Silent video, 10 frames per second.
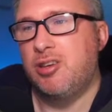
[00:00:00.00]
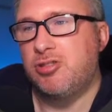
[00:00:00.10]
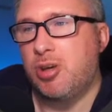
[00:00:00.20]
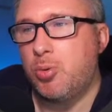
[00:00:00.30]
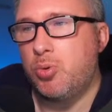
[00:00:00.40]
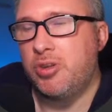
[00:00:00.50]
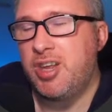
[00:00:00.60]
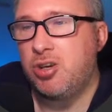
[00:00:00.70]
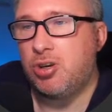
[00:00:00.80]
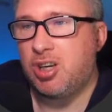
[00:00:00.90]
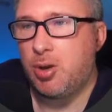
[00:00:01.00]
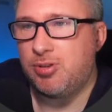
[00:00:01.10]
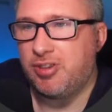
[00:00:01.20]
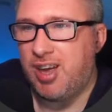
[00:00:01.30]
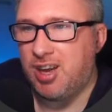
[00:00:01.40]
So then you're going to go
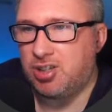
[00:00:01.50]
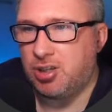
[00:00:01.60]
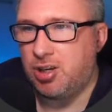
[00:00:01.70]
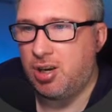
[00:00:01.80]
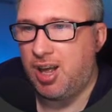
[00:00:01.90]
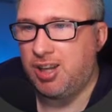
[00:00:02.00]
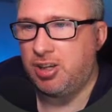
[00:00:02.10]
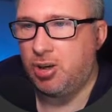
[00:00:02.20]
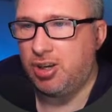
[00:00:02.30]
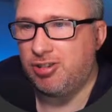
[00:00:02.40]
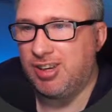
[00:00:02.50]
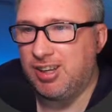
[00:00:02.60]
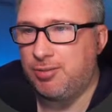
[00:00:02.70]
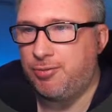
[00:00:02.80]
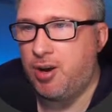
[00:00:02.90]
into action and you're going to
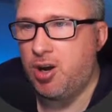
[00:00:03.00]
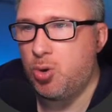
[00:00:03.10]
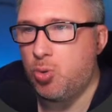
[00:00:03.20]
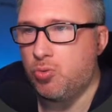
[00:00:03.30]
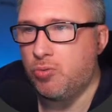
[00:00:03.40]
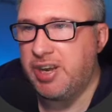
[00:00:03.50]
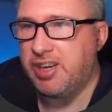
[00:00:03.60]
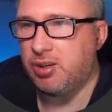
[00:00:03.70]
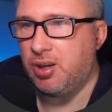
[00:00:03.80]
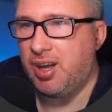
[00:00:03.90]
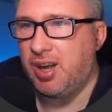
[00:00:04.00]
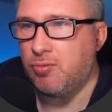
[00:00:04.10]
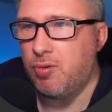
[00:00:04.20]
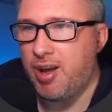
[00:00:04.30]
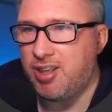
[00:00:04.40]
select file, read
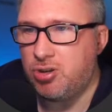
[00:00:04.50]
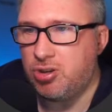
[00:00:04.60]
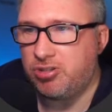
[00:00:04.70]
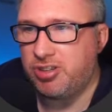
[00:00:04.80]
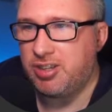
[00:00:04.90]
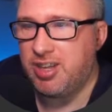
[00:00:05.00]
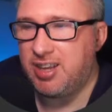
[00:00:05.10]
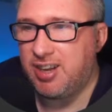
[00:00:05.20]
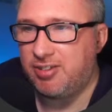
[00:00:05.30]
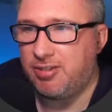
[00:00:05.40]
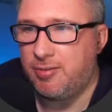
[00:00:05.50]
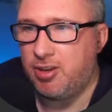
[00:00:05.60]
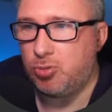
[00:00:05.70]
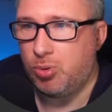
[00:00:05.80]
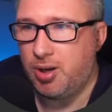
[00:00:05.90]
and write. You can see there, that's the
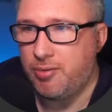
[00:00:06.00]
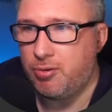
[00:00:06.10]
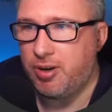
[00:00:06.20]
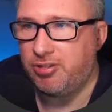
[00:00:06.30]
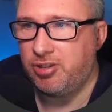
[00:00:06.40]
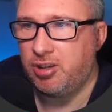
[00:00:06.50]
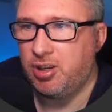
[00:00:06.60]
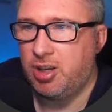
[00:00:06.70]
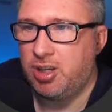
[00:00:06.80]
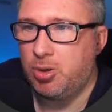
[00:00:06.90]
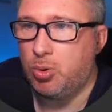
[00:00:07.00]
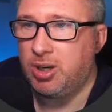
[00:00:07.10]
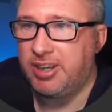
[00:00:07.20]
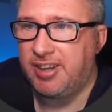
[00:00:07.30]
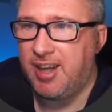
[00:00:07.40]
first one that I've created. You'll
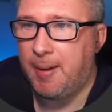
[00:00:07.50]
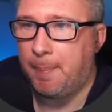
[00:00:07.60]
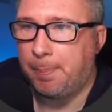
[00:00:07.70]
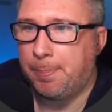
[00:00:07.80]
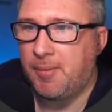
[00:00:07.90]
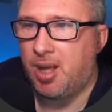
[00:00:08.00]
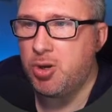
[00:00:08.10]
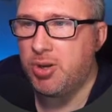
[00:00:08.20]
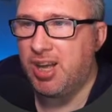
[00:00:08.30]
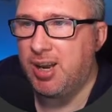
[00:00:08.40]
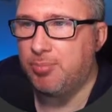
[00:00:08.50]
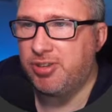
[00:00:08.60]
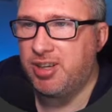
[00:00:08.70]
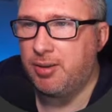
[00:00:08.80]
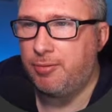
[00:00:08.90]
click that and you get an
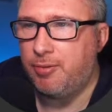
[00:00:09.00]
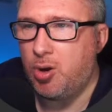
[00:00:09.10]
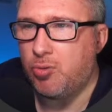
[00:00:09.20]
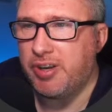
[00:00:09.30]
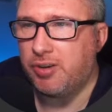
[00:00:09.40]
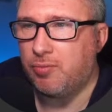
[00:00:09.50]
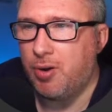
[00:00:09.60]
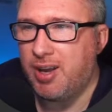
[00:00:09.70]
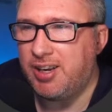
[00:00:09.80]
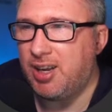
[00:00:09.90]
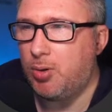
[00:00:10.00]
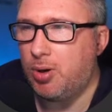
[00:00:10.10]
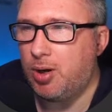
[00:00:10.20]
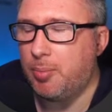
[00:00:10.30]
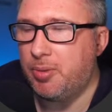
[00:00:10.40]
empty file, read and write. Now
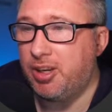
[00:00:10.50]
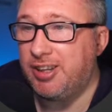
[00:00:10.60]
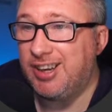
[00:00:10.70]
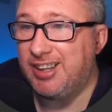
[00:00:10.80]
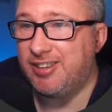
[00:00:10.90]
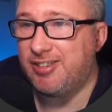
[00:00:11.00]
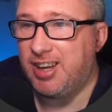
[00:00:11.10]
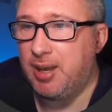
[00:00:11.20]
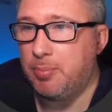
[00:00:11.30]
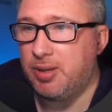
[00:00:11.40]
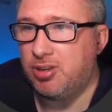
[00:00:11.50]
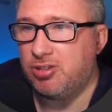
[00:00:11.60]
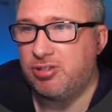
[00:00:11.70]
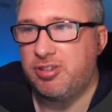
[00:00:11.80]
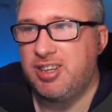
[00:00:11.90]
I'm going to delete this again
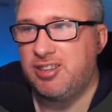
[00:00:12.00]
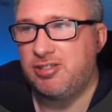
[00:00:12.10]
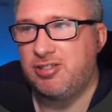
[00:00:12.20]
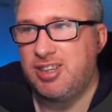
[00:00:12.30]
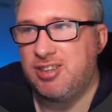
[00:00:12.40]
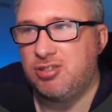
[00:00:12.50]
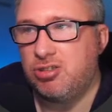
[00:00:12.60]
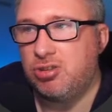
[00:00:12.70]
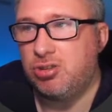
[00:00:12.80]
because this is